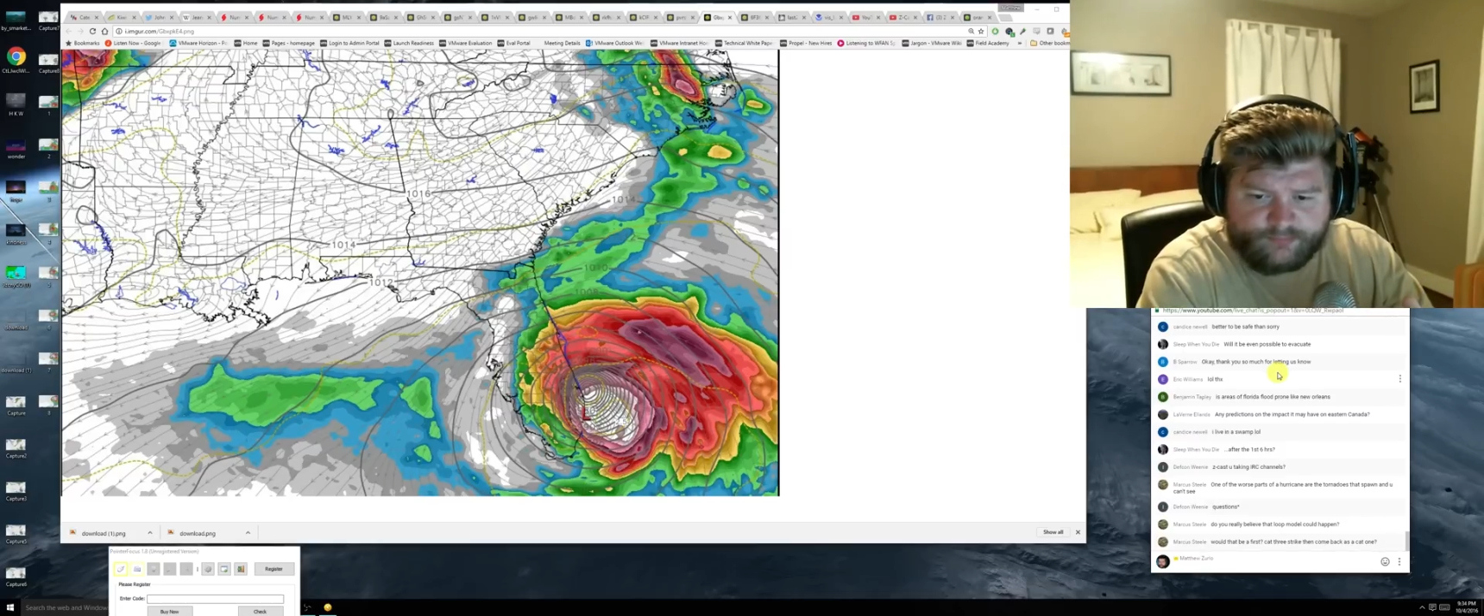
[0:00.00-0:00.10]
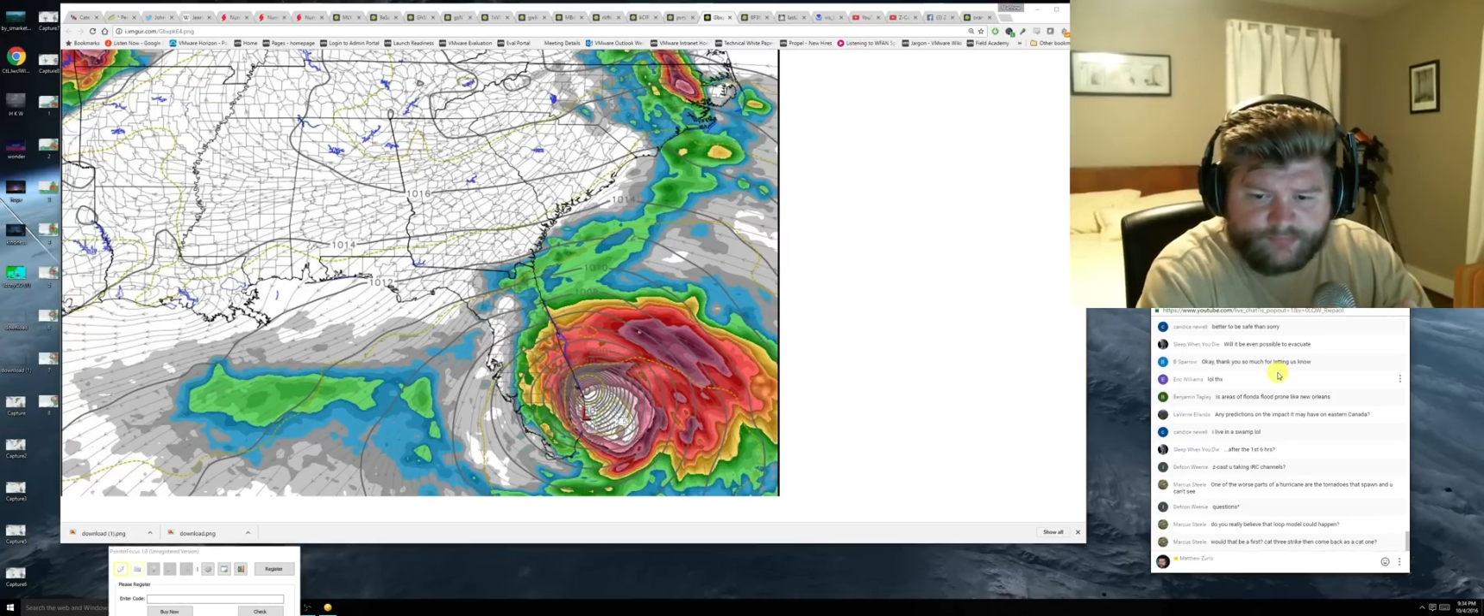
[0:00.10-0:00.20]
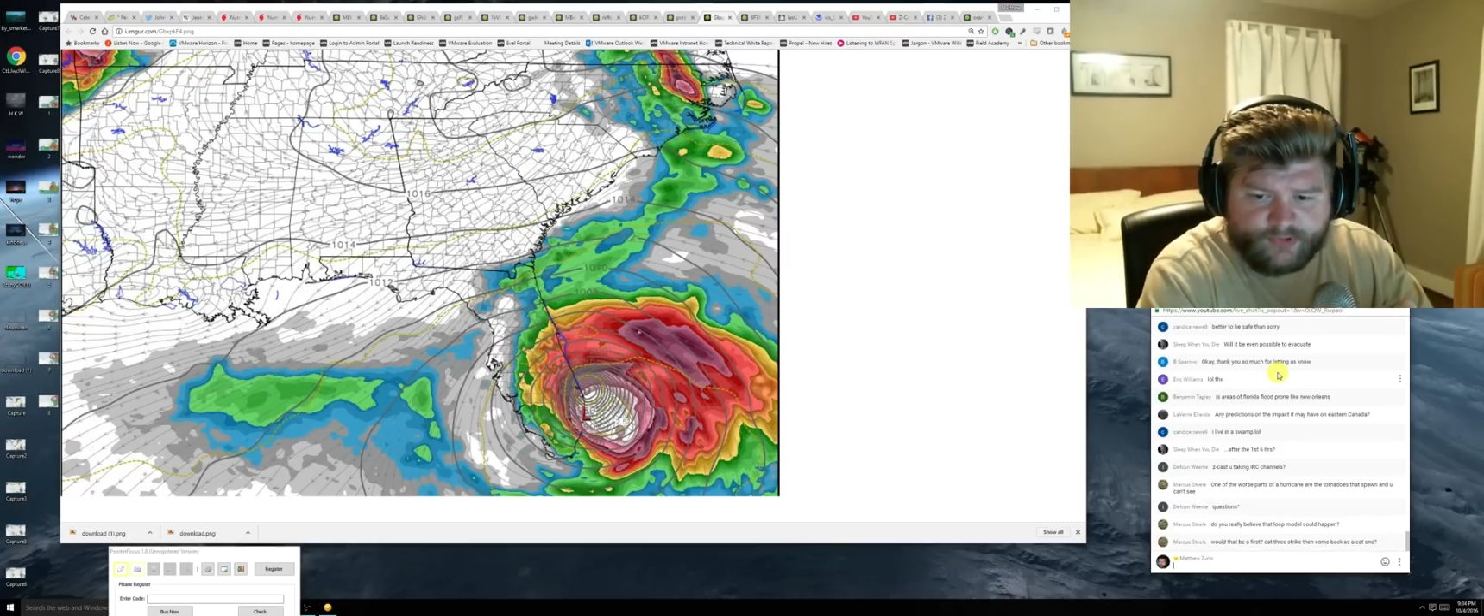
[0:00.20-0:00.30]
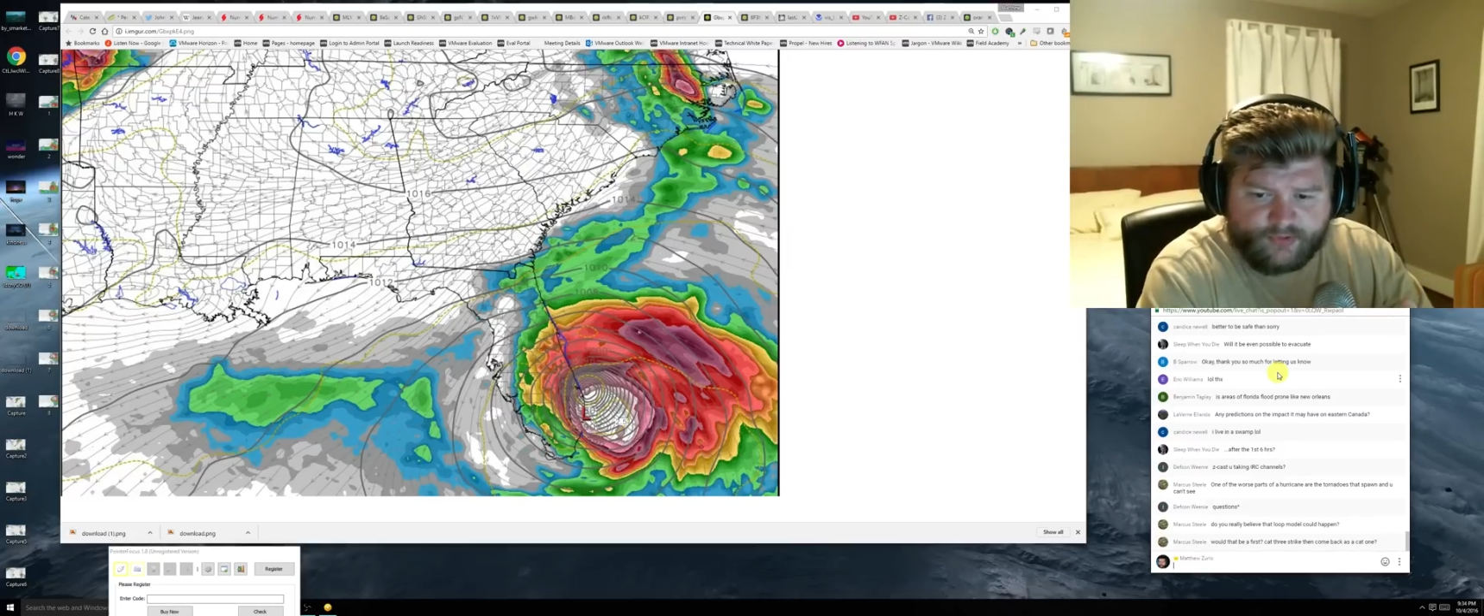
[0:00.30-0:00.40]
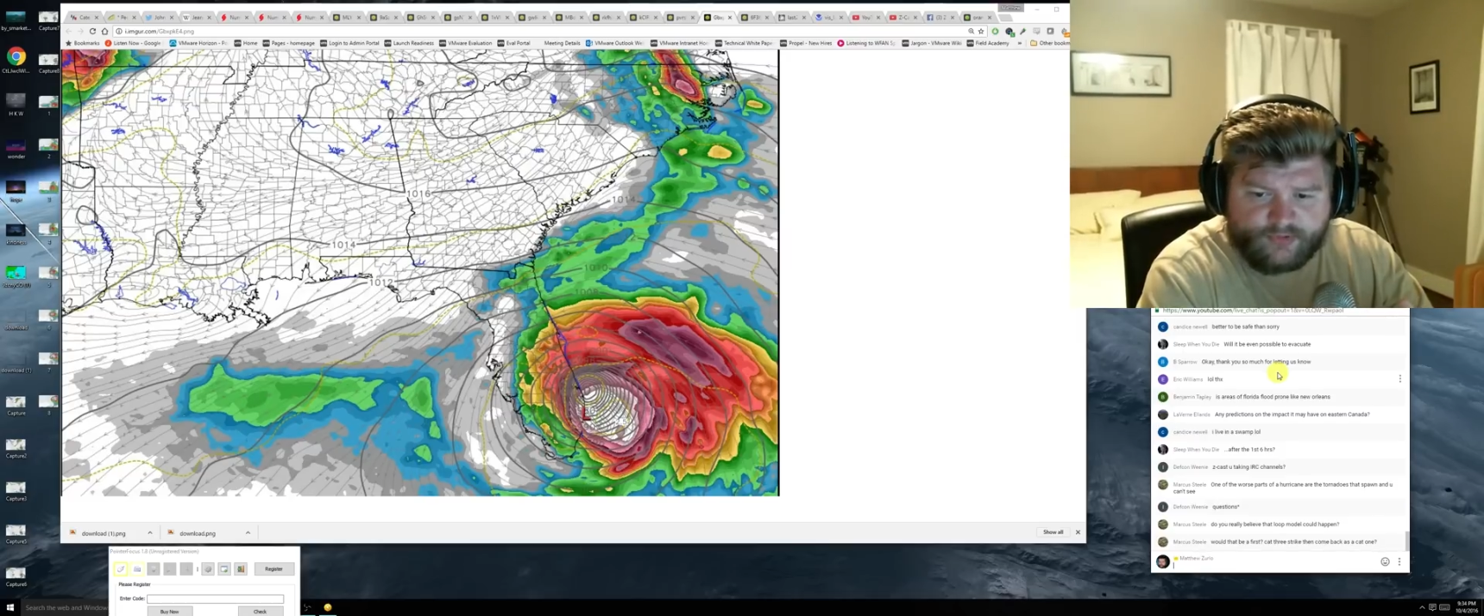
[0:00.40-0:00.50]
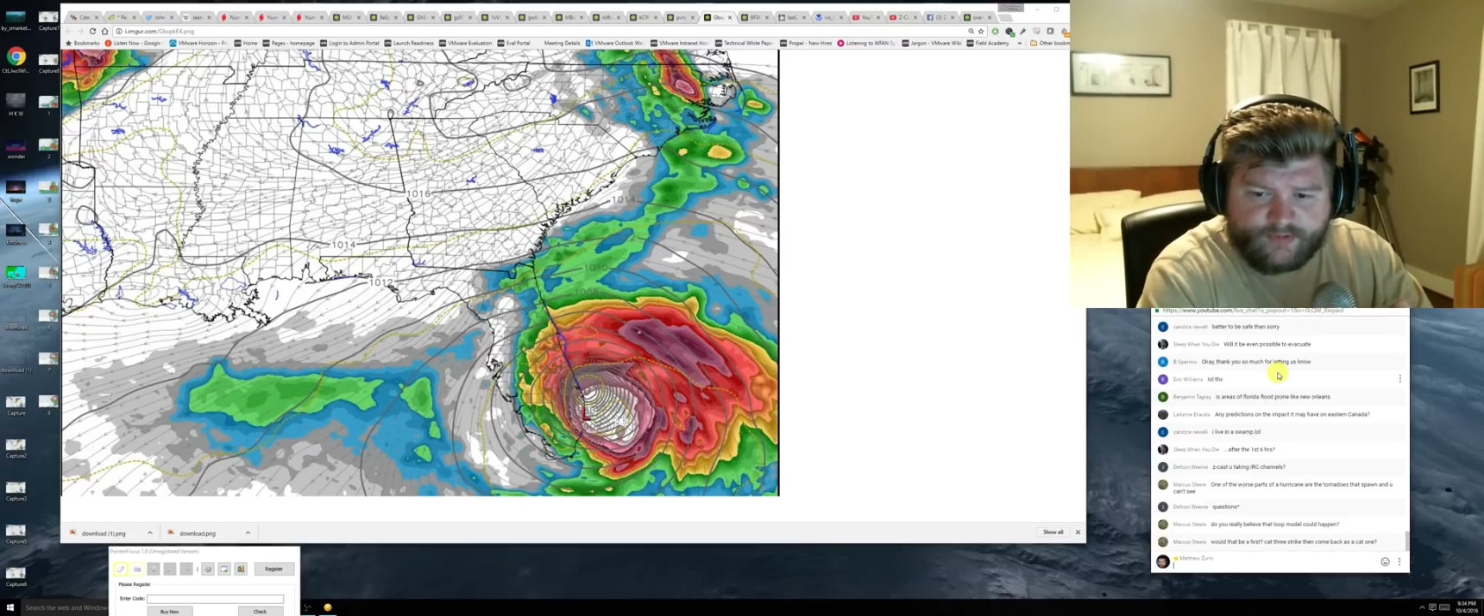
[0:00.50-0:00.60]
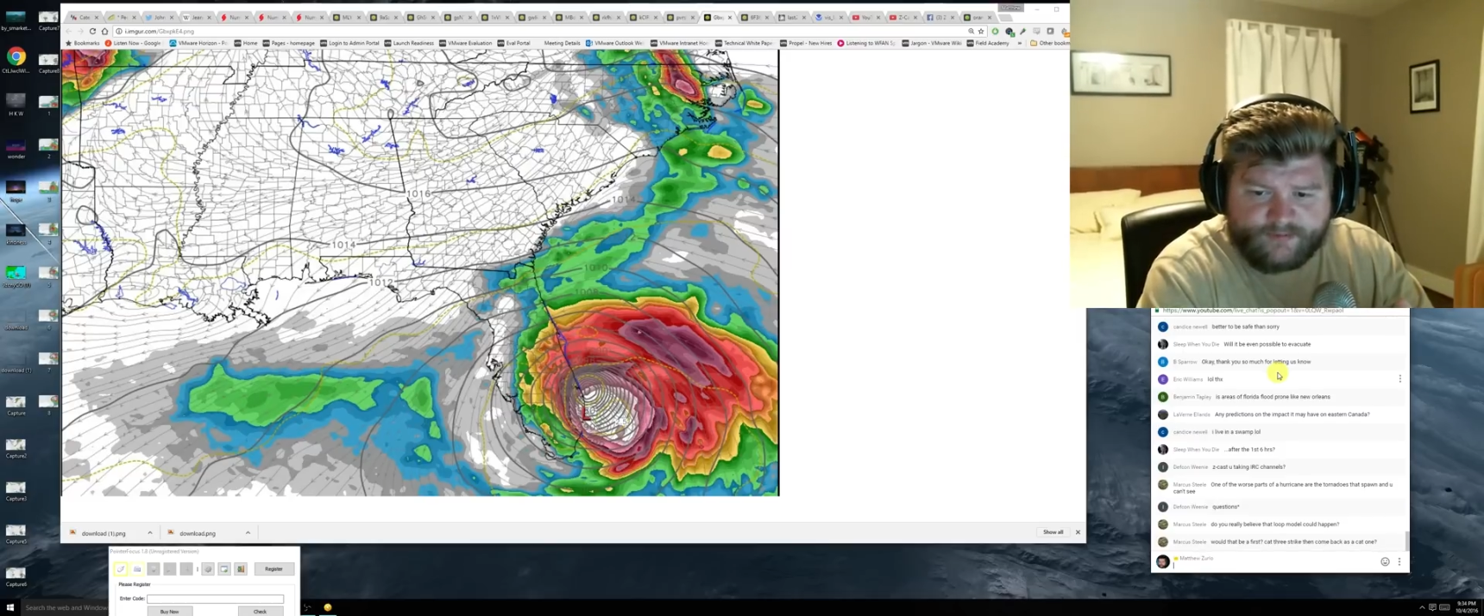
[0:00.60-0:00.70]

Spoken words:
prone to